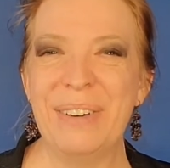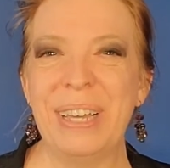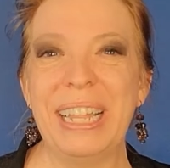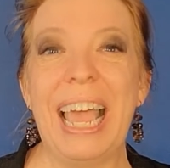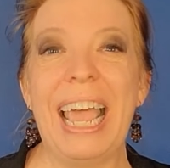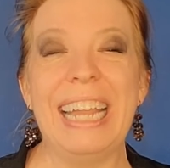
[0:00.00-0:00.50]

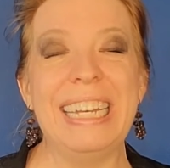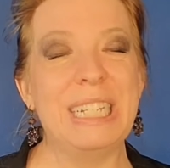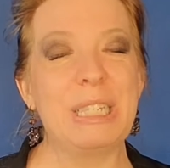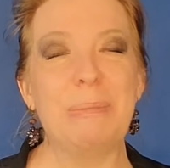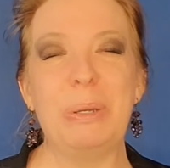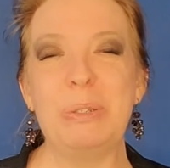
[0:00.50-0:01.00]
Well, in
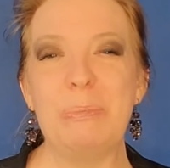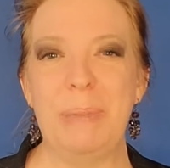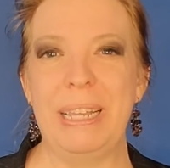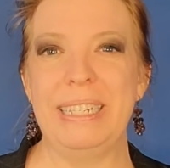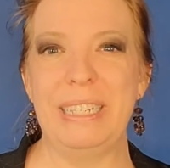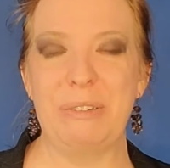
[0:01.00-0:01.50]
its most
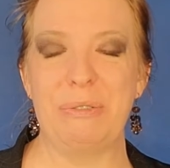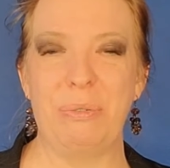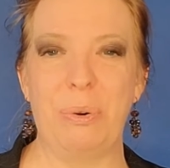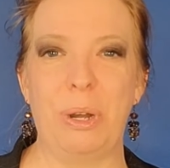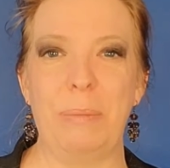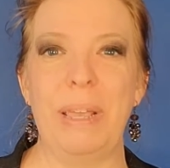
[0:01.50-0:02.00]
basic
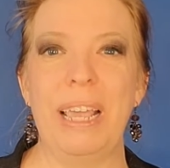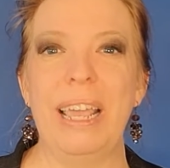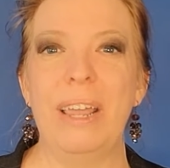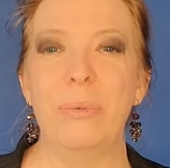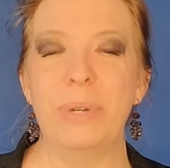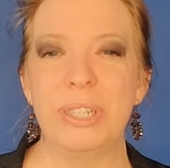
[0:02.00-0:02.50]
form,
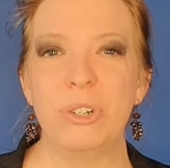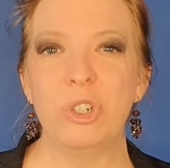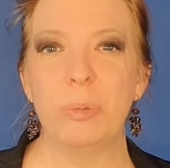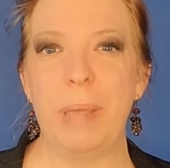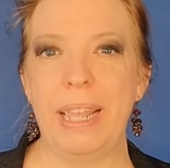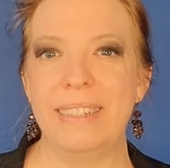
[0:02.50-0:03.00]

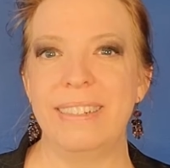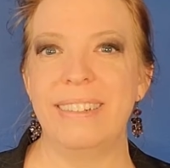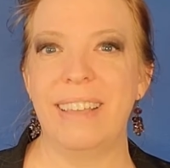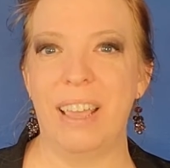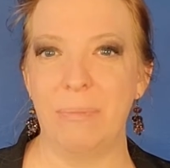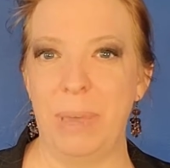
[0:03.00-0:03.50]
research based
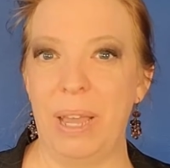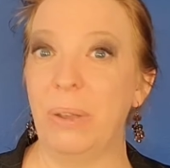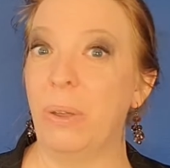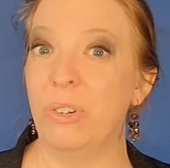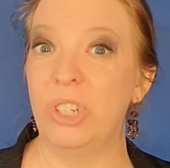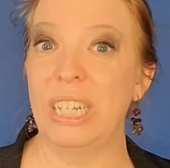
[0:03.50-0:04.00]

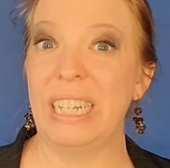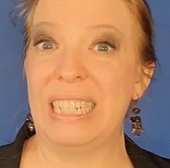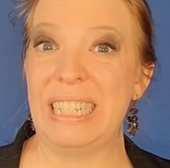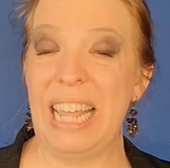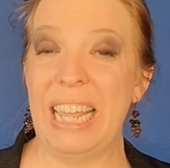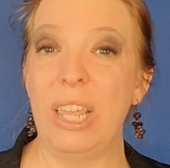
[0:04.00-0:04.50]
pedagogy
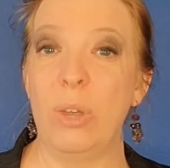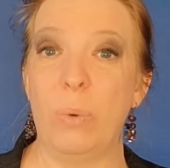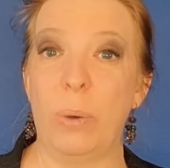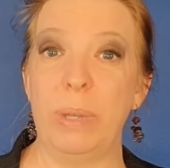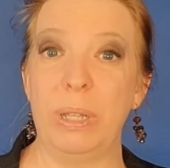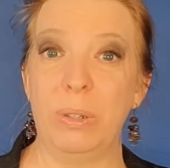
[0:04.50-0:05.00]
is taking
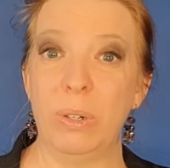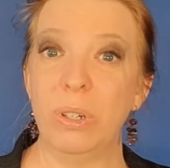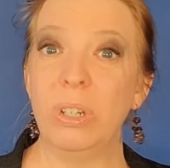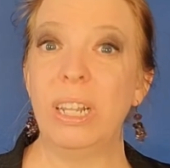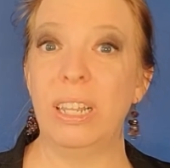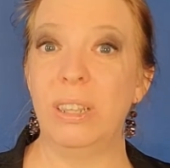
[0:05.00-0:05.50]
what we
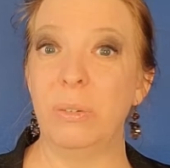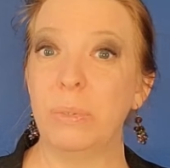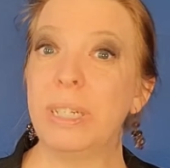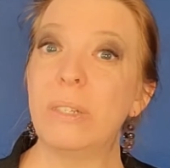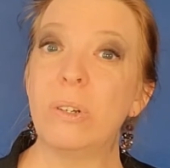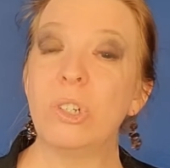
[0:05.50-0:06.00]
learn in the
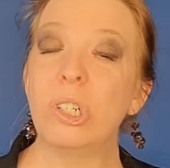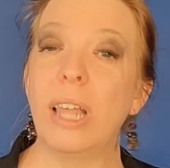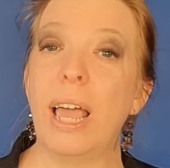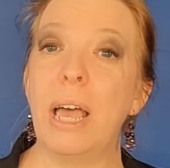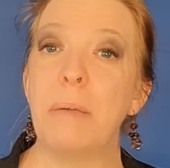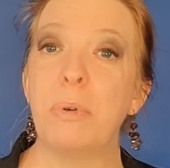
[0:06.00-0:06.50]
research
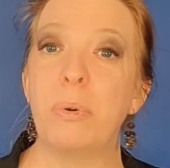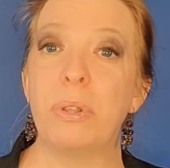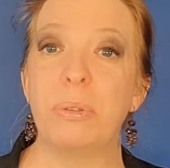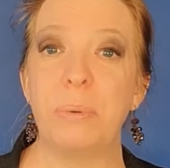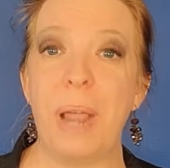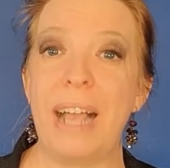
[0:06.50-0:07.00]
lab or
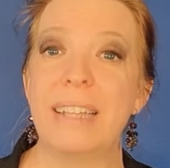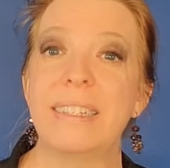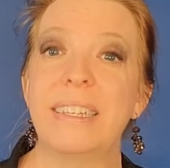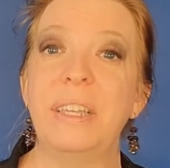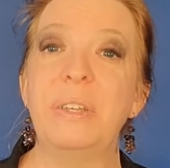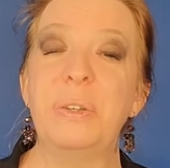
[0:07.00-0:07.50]
through
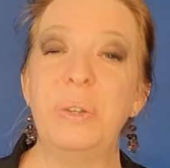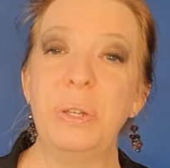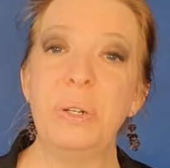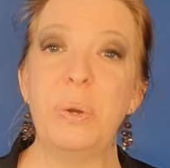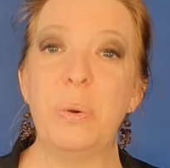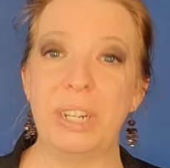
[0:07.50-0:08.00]
asking
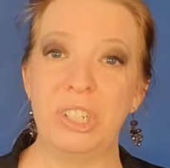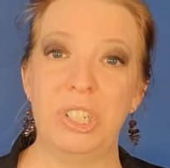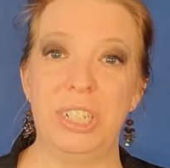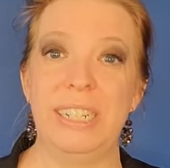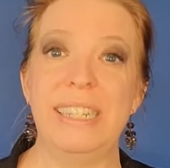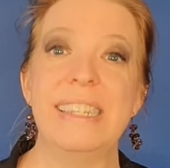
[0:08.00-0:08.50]
good
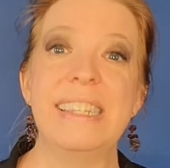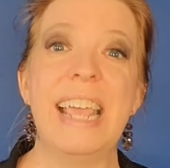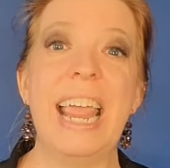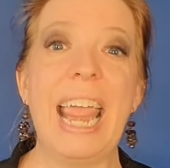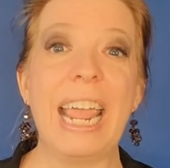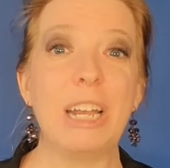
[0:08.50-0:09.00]
questions
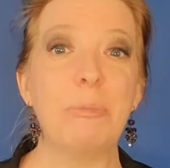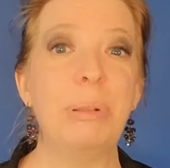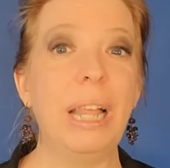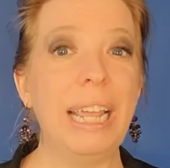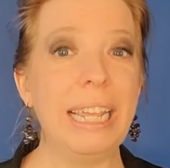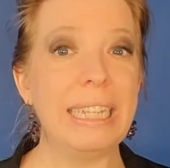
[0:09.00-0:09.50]
and
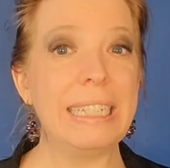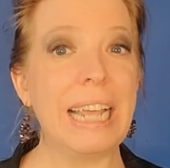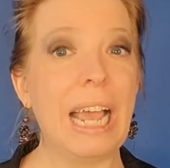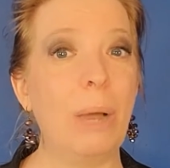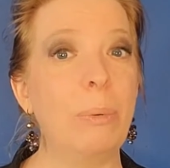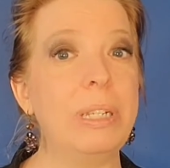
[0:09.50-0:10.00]
applying it to
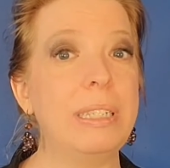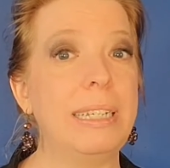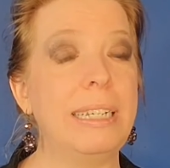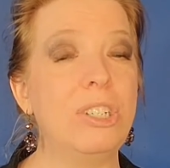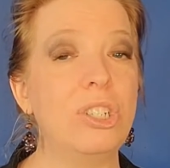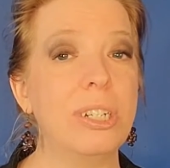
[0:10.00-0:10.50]
how we
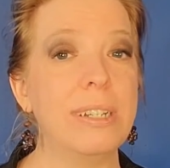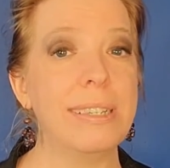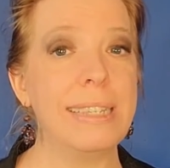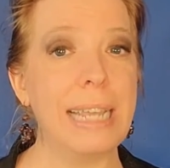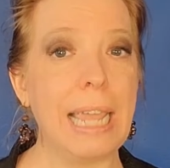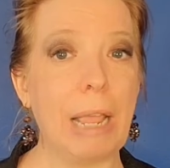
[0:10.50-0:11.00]
teach
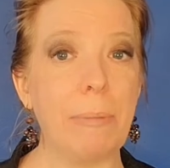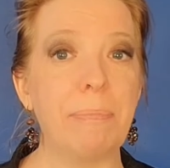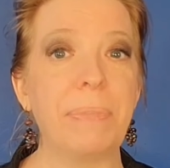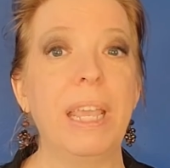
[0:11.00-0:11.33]
singing.